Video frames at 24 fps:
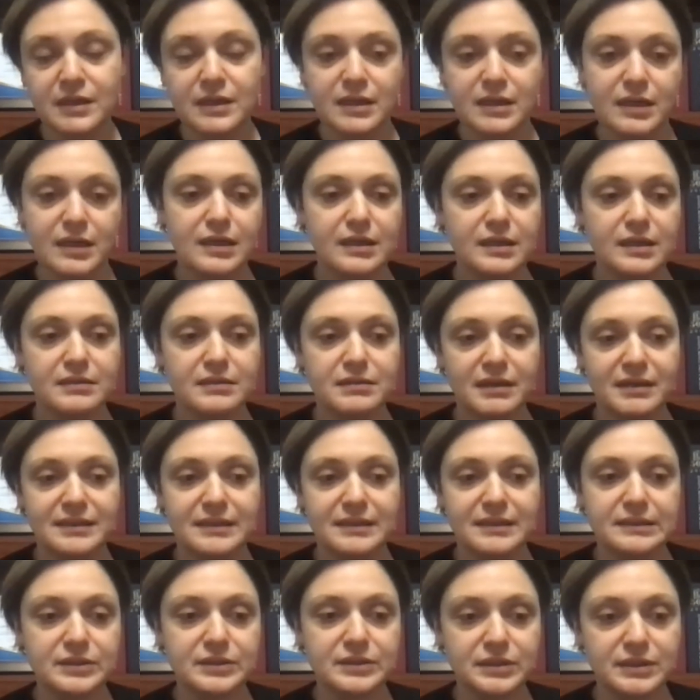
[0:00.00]
of Grata
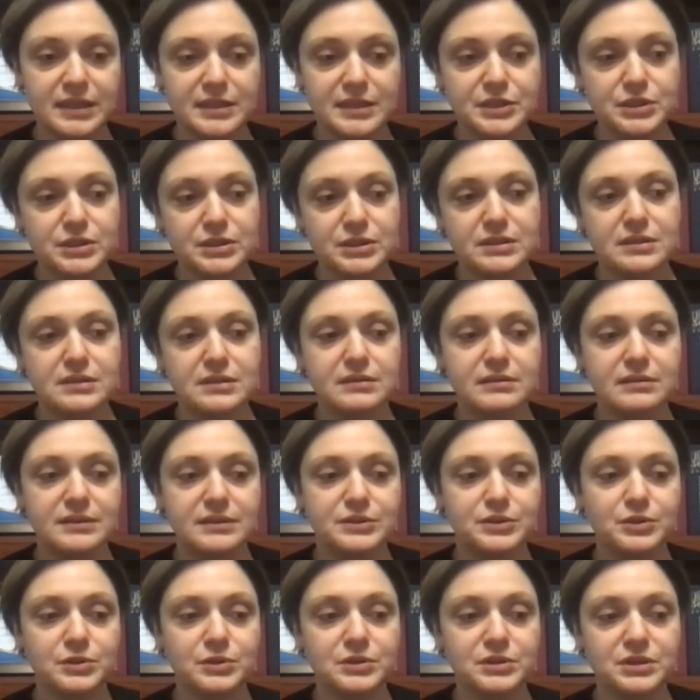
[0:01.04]
International in
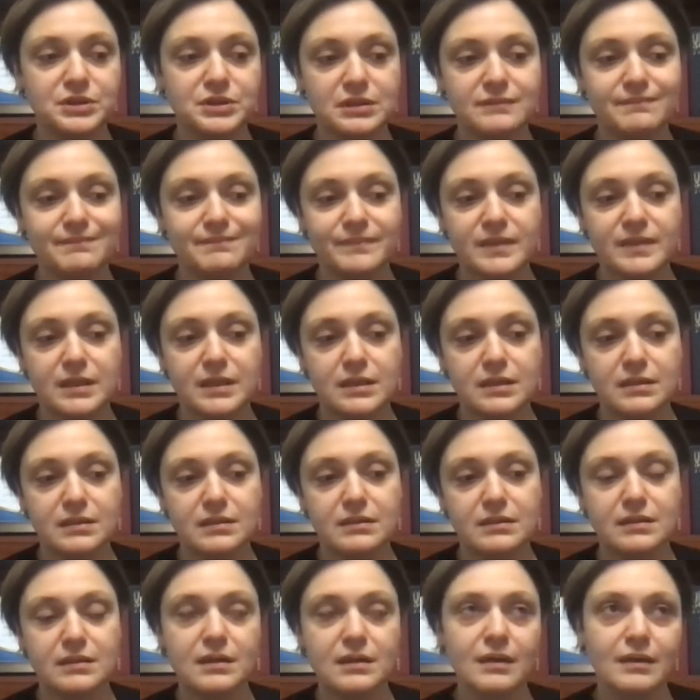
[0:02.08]
Georgia.
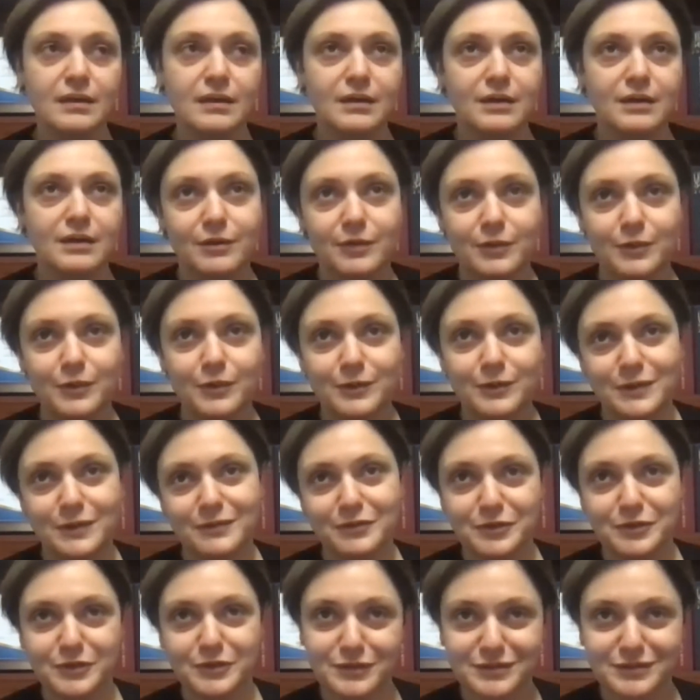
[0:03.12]

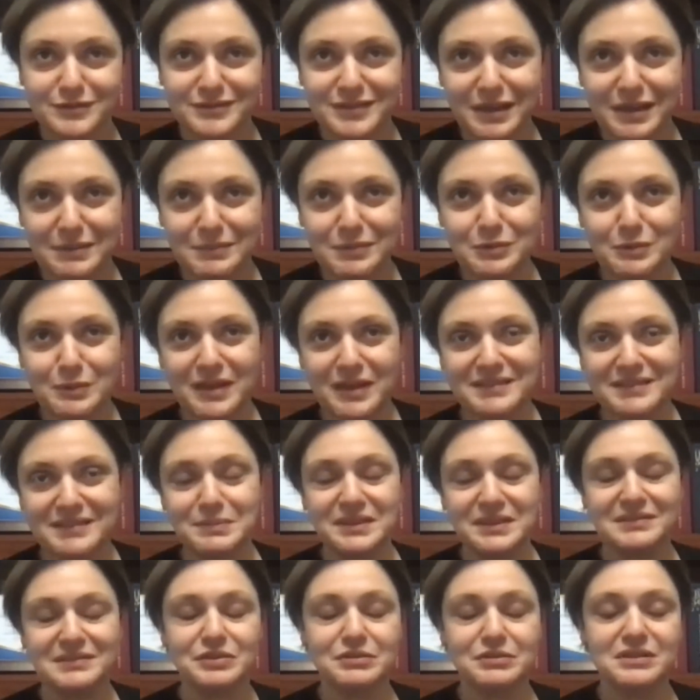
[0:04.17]
For them who might be
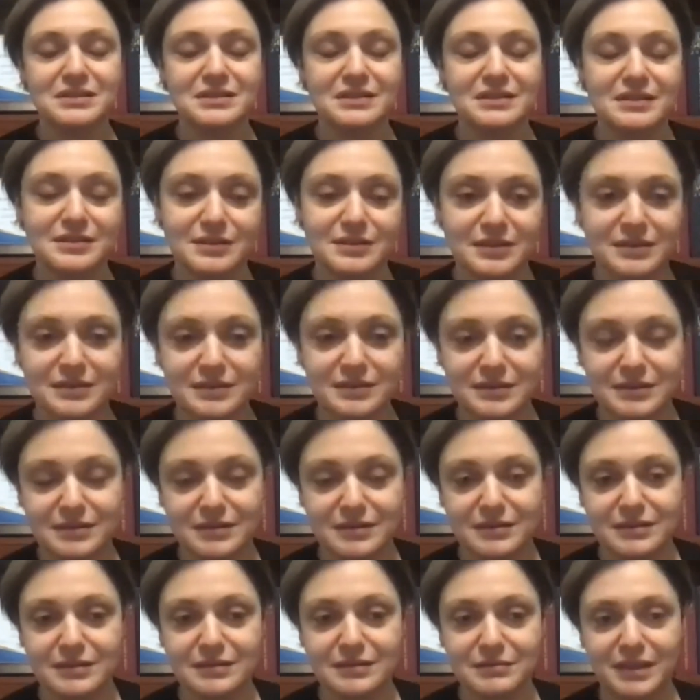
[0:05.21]
interested,
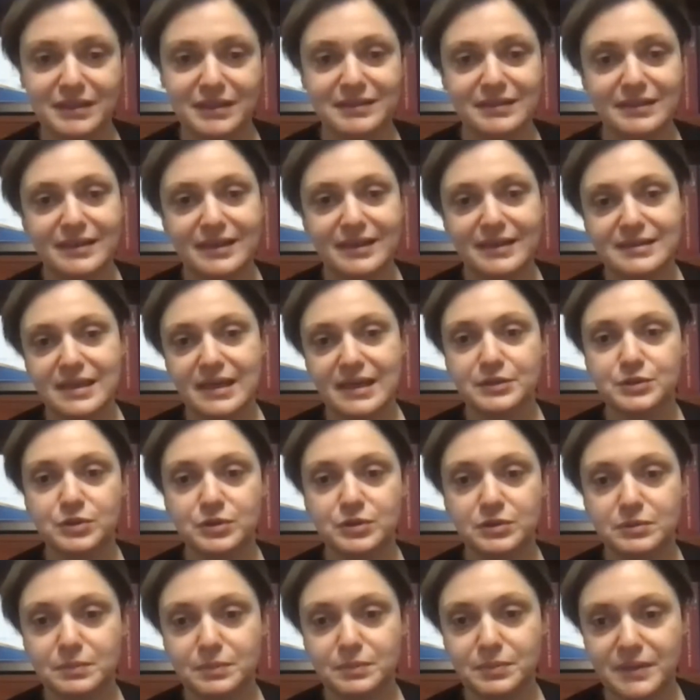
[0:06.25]
Grata has
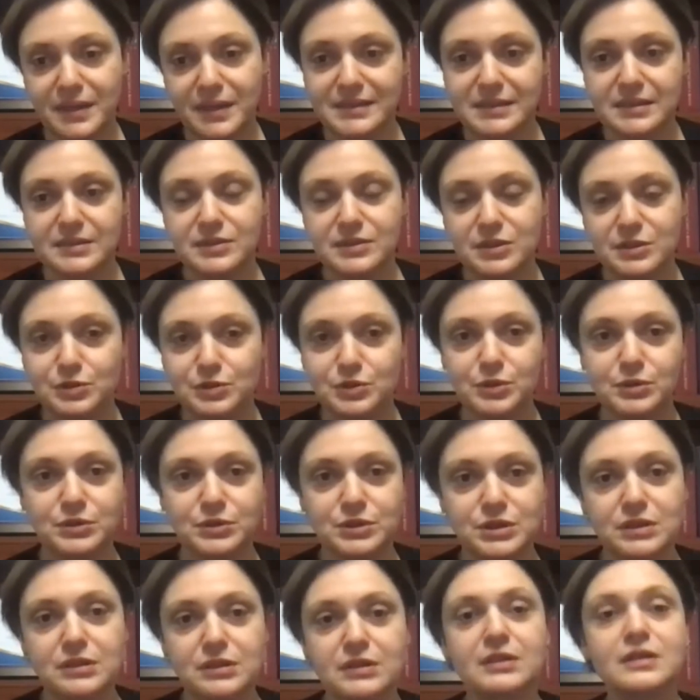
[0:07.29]
actual presence in
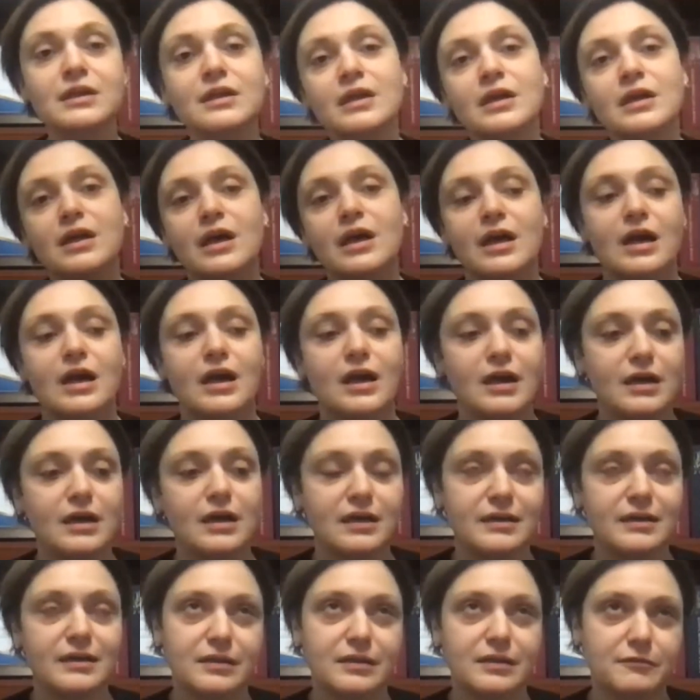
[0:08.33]
Georgia
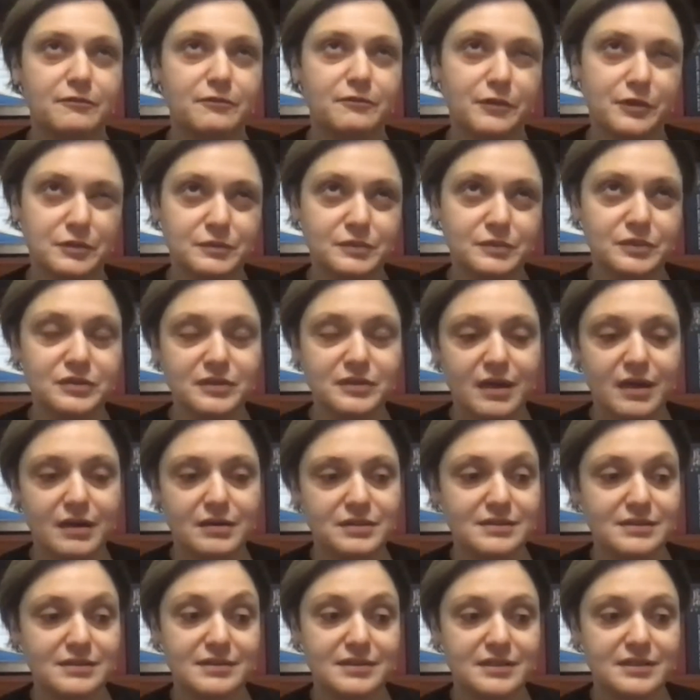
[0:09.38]
from
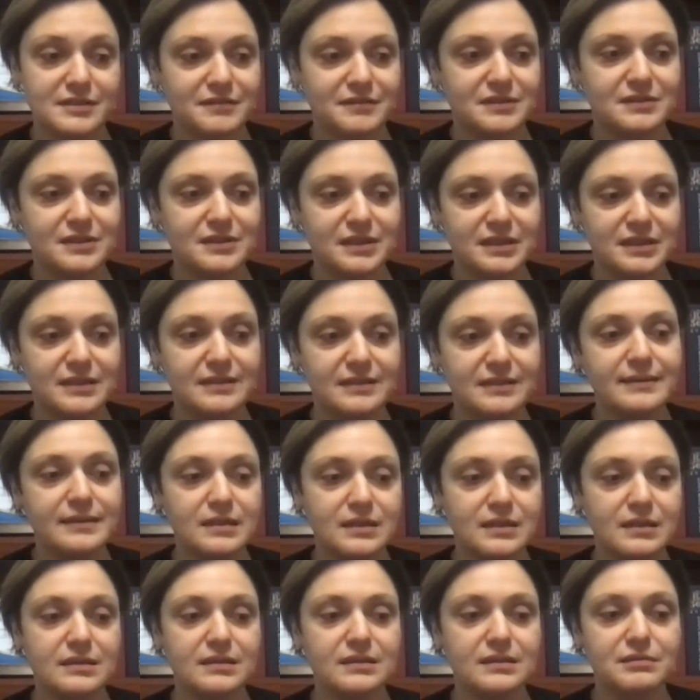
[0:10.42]
2017.
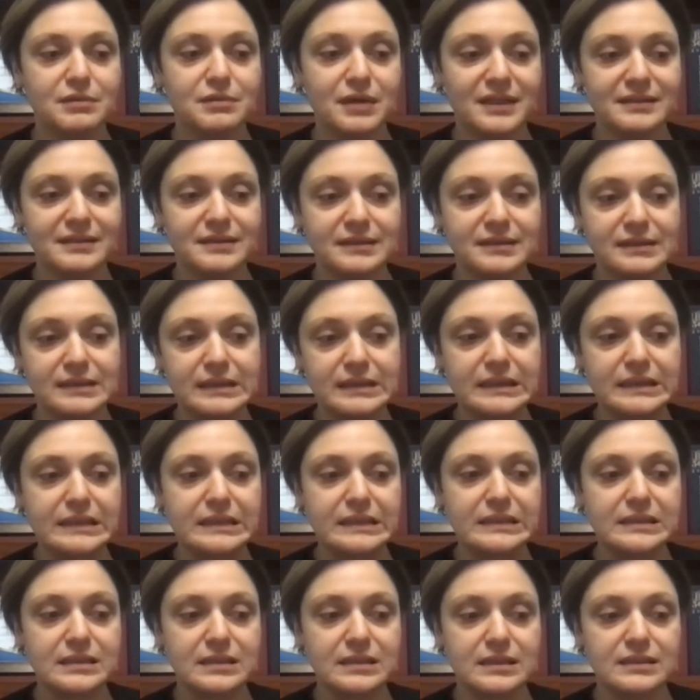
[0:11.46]
Grata
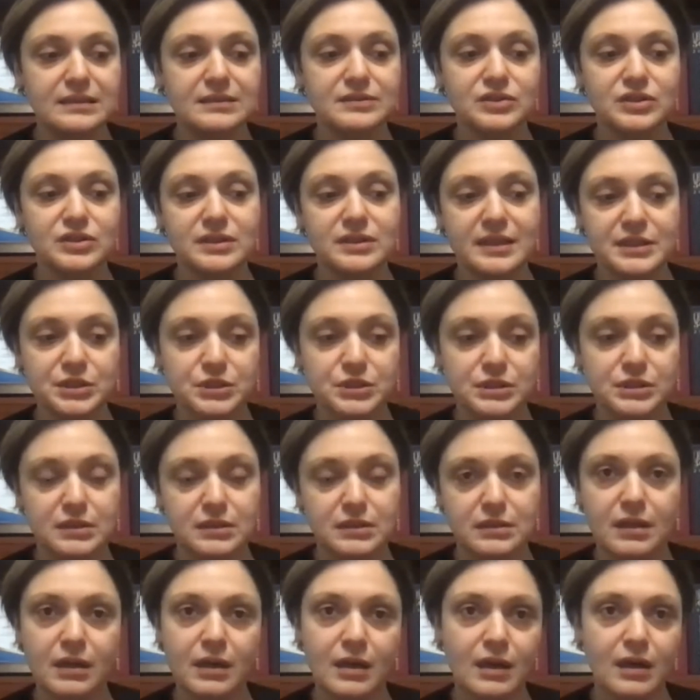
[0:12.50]
is an
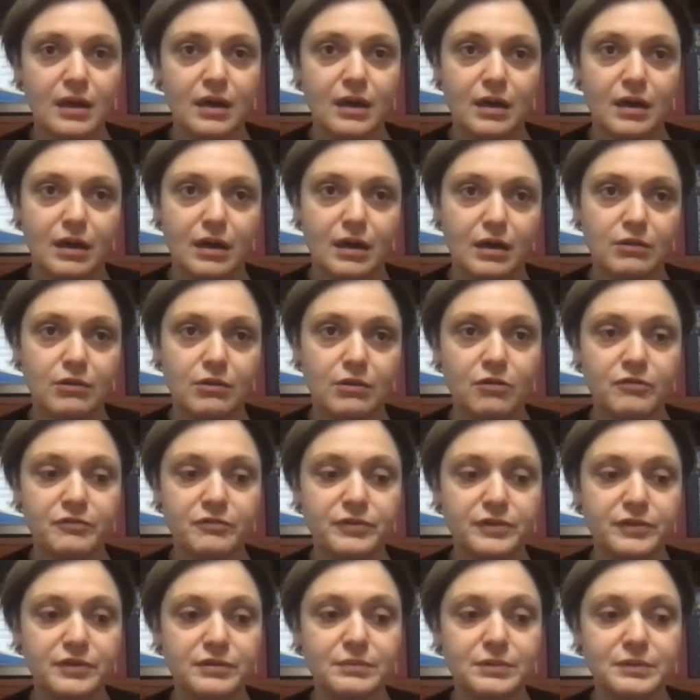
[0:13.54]
international law
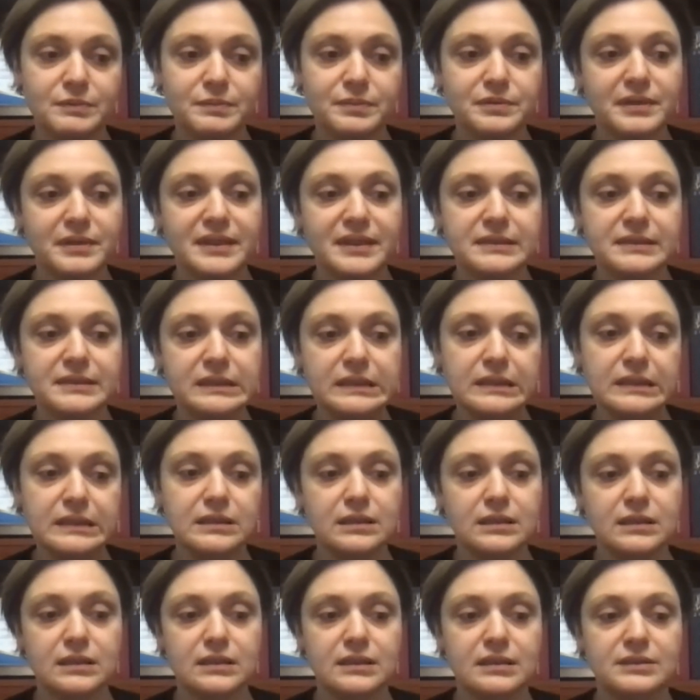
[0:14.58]
firm operating
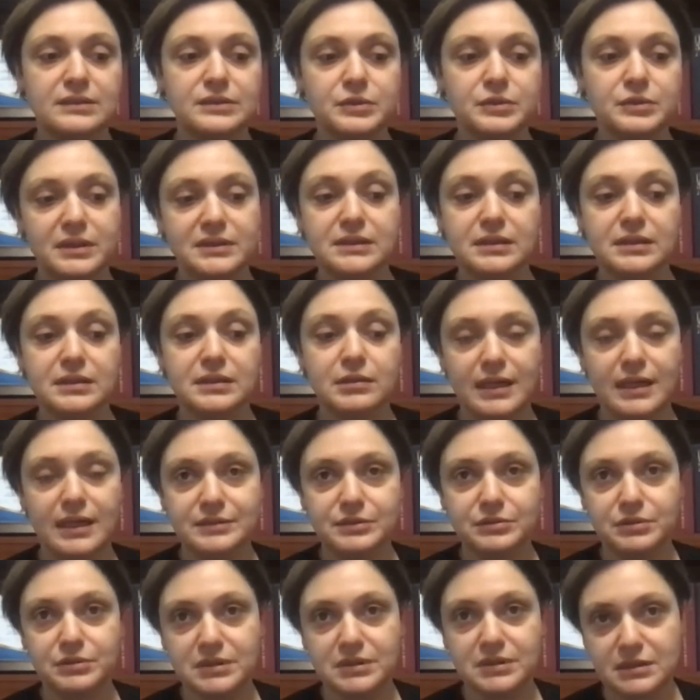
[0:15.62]
in 20
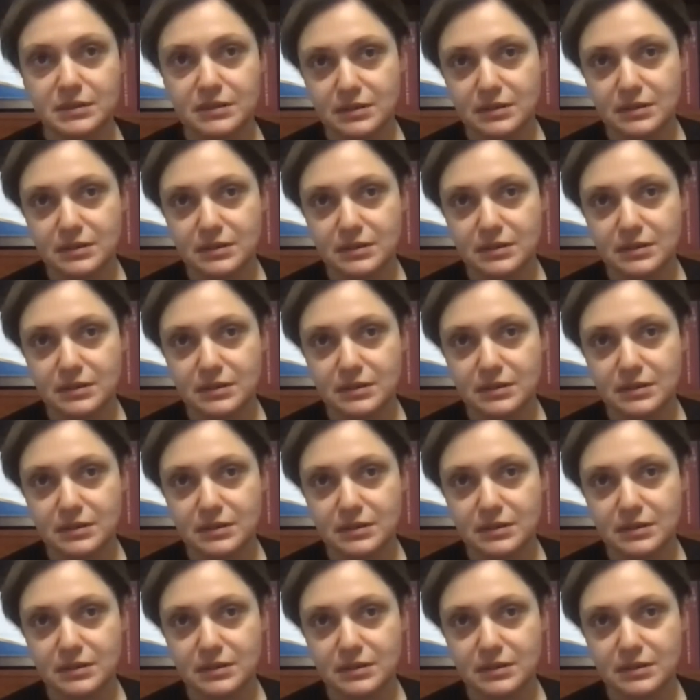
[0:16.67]
countries,